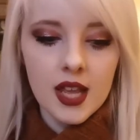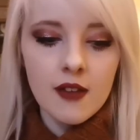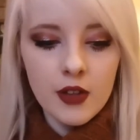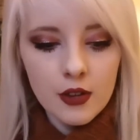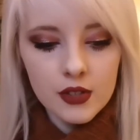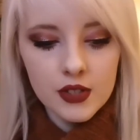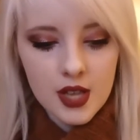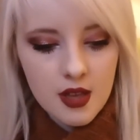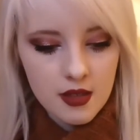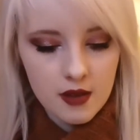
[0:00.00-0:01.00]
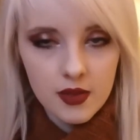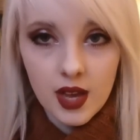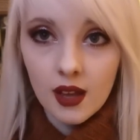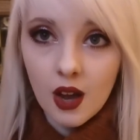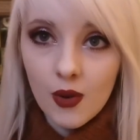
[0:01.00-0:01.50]
And if you see them,
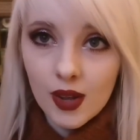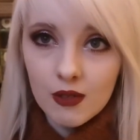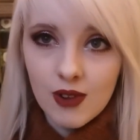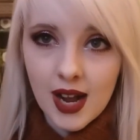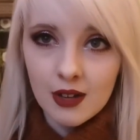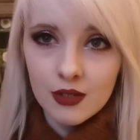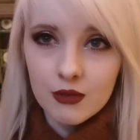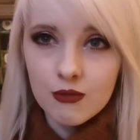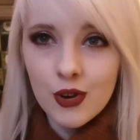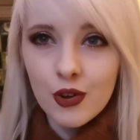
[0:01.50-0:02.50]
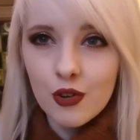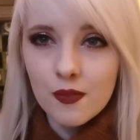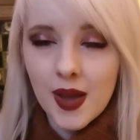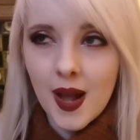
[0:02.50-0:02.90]
they're going around the room